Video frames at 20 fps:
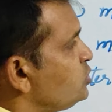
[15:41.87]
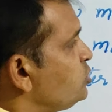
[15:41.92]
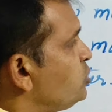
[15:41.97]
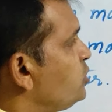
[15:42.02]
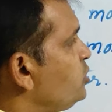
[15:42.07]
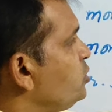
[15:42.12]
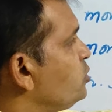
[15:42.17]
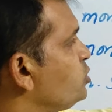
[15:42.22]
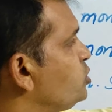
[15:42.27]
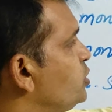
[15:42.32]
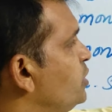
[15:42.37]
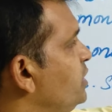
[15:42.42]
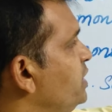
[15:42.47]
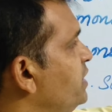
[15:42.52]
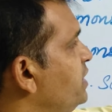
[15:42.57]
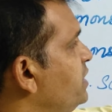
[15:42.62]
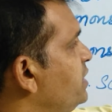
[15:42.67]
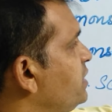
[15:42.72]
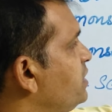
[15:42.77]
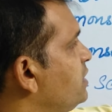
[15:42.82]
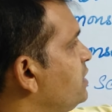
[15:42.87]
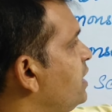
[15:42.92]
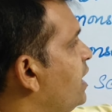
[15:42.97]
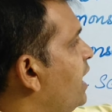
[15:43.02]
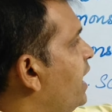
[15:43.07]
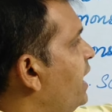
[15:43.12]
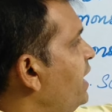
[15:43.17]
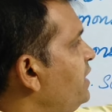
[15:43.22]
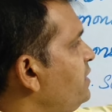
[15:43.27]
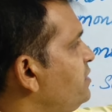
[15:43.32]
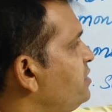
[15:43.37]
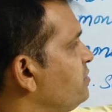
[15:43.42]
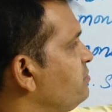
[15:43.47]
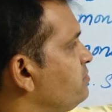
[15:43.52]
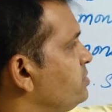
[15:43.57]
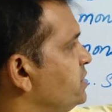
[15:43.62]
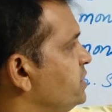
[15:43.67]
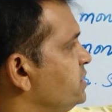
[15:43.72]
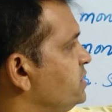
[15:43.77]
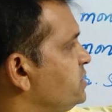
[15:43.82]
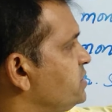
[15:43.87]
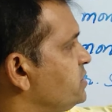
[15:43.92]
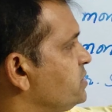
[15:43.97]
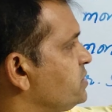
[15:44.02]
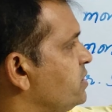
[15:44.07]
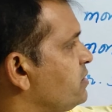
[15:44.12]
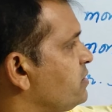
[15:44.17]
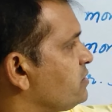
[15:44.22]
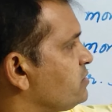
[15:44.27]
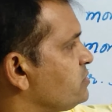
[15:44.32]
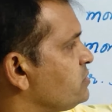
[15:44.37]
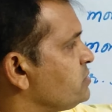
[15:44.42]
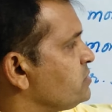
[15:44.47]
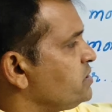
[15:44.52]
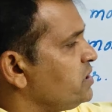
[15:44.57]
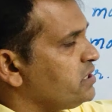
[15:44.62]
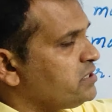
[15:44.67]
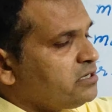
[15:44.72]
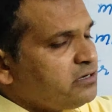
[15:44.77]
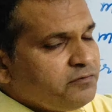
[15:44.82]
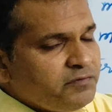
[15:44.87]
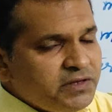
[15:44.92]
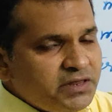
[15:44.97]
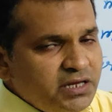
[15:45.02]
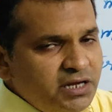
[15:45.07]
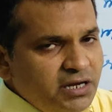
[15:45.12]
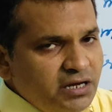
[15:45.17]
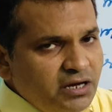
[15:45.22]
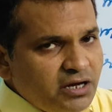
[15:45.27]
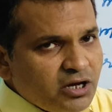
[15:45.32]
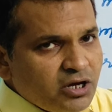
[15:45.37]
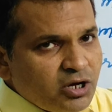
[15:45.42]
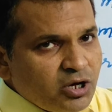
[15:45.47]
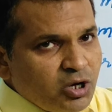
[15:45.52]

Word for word: So usually here high temperatures are associated with the